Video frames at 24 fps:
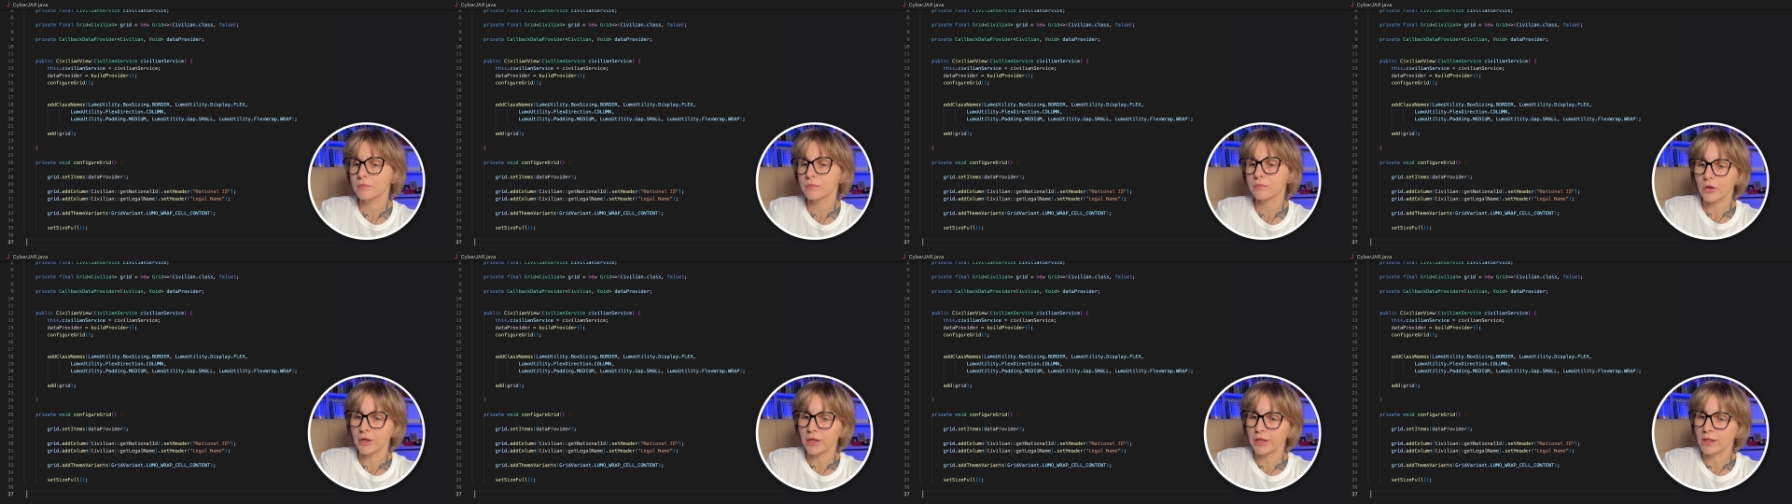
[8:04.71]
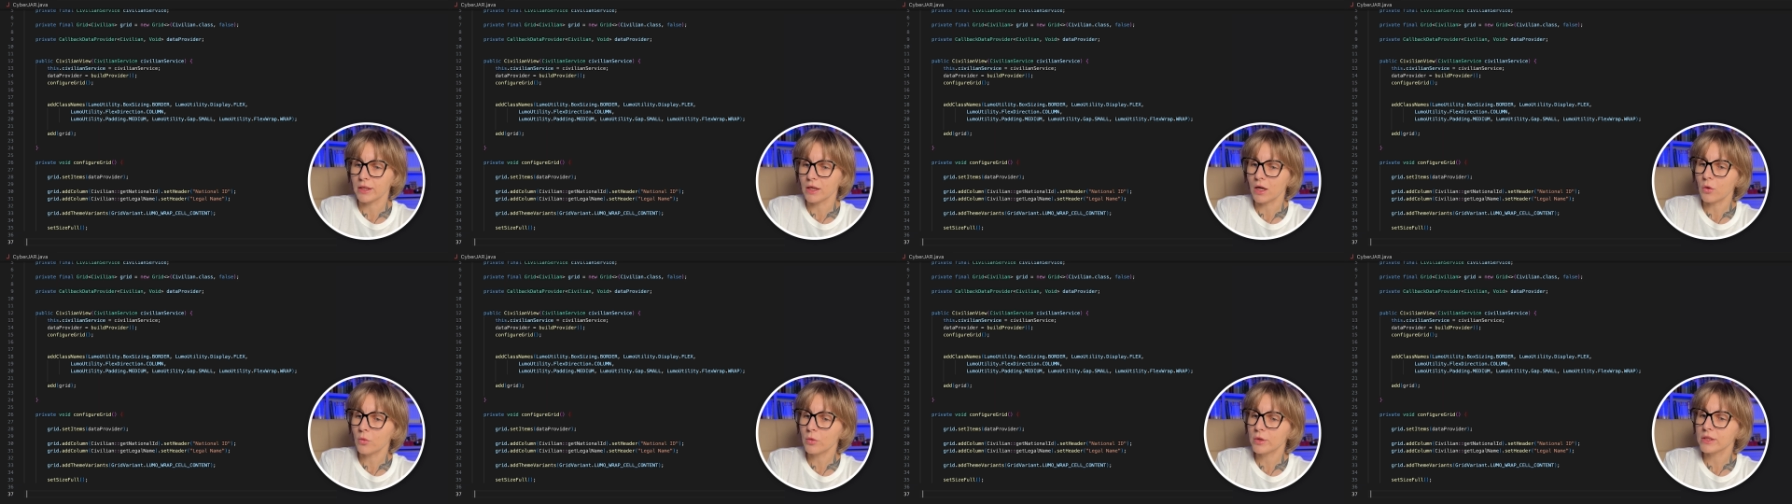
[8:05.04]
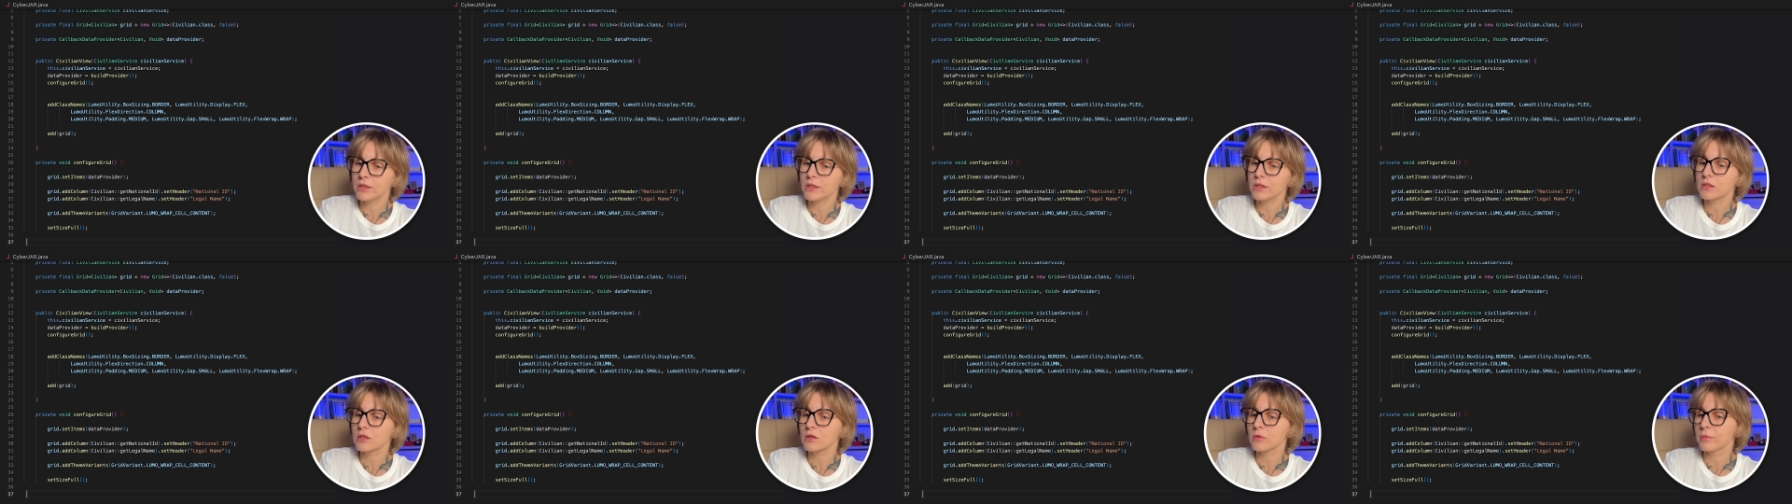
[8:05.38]
Okay, now we
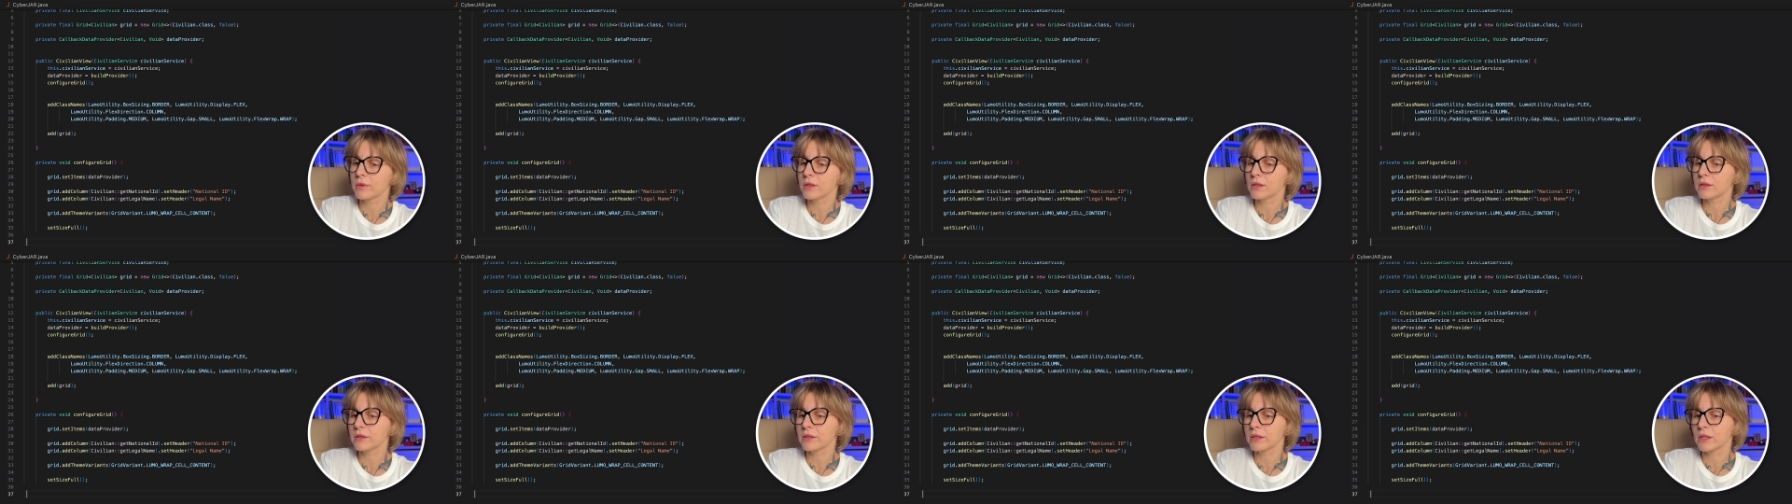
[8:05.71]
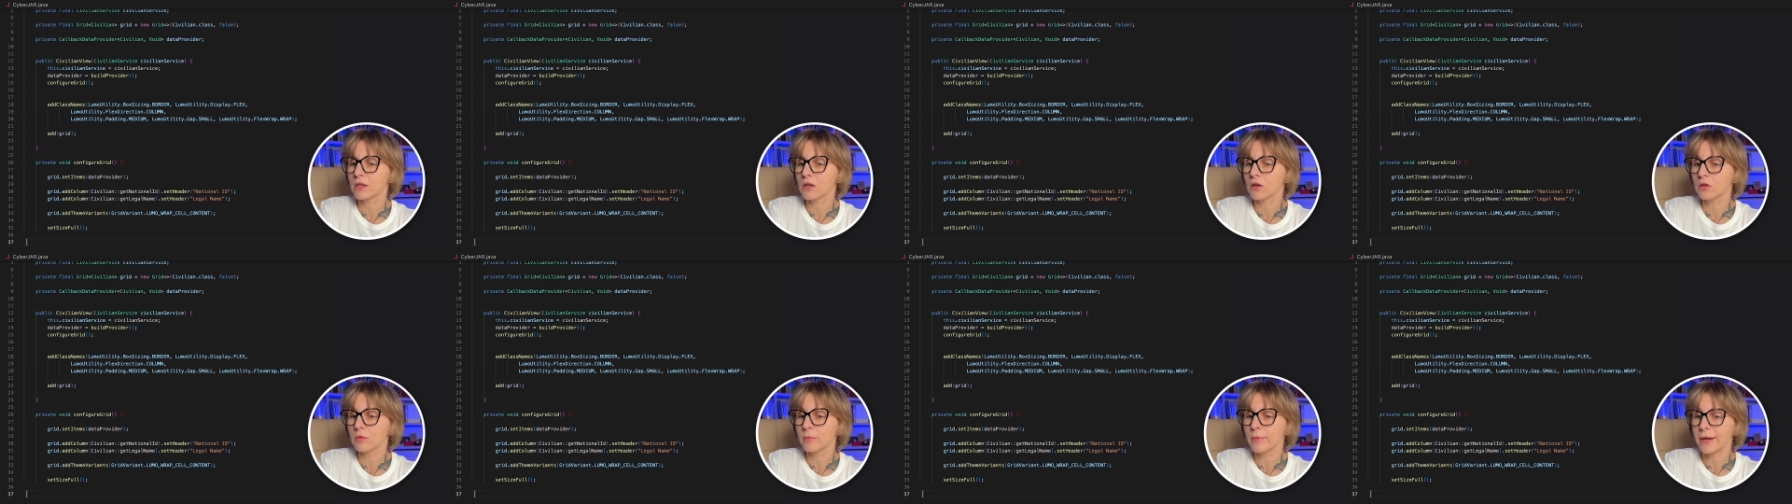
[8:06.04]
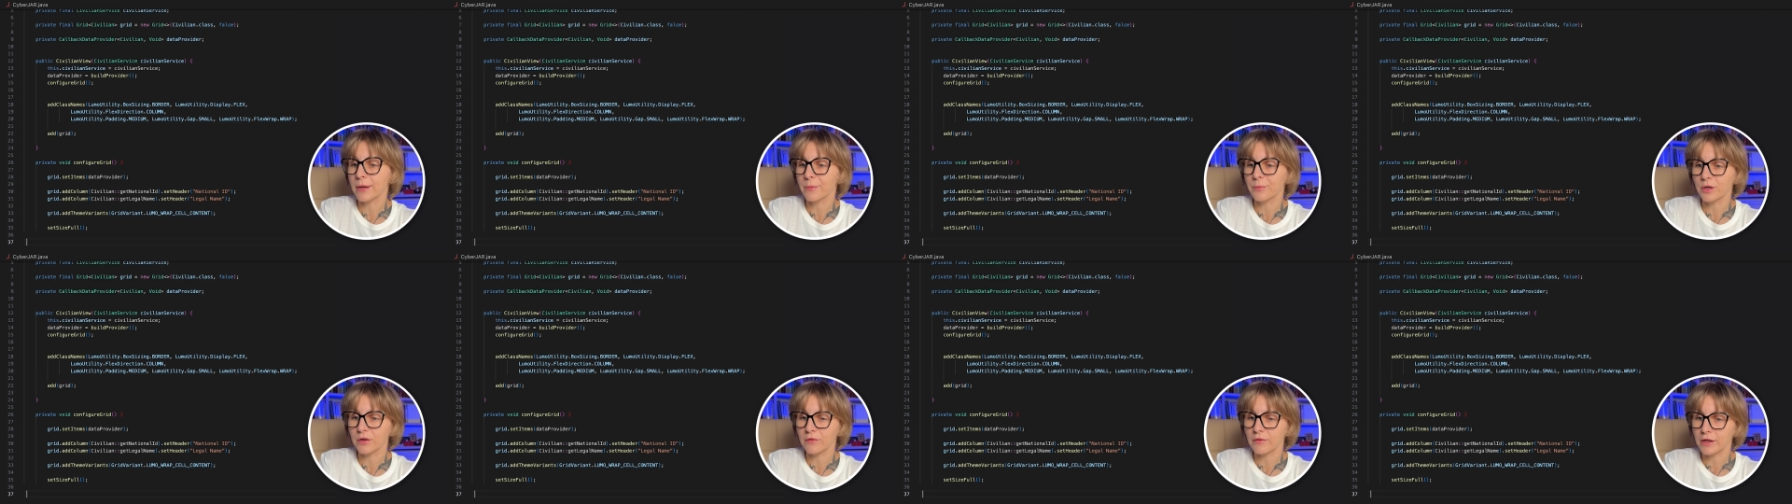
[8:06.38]
need to build the
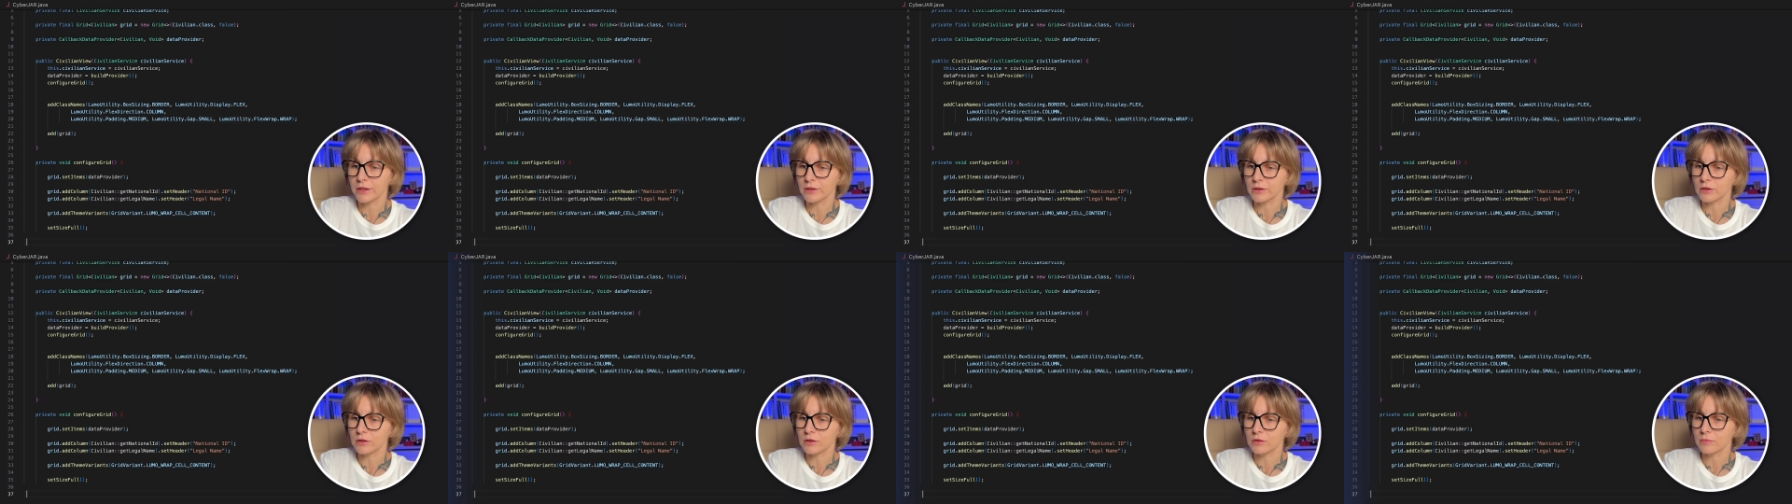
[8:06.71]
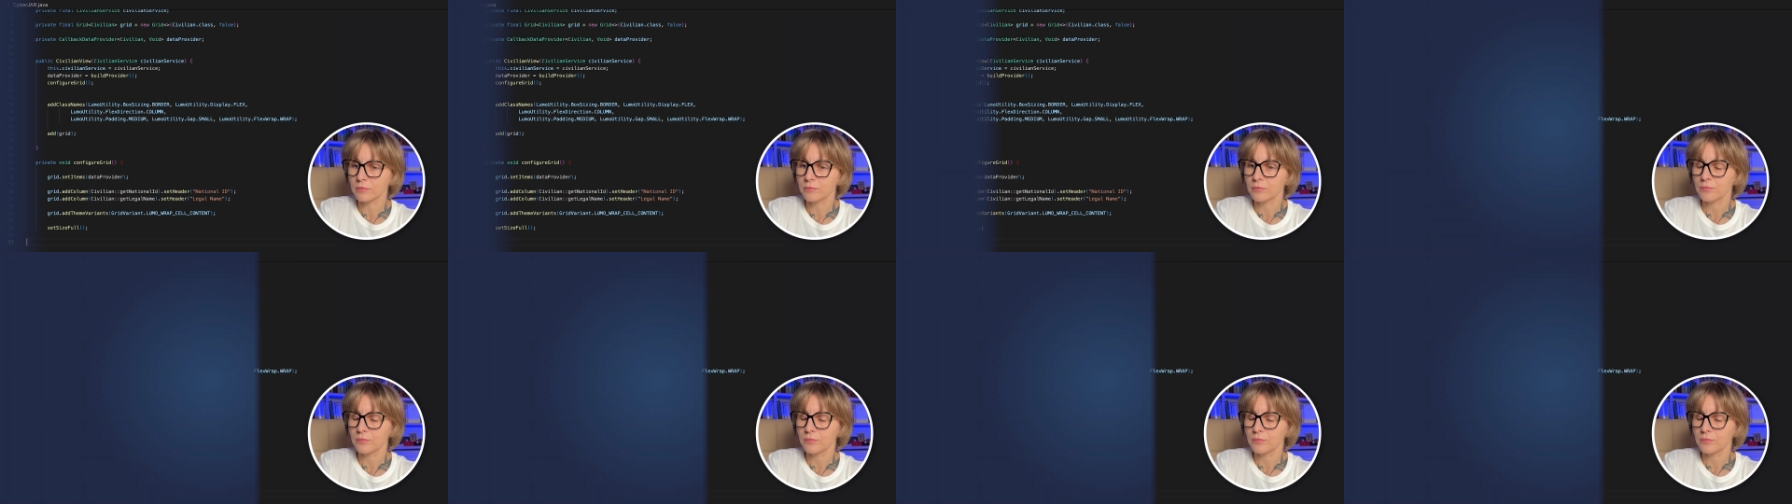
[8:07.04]
callback provider.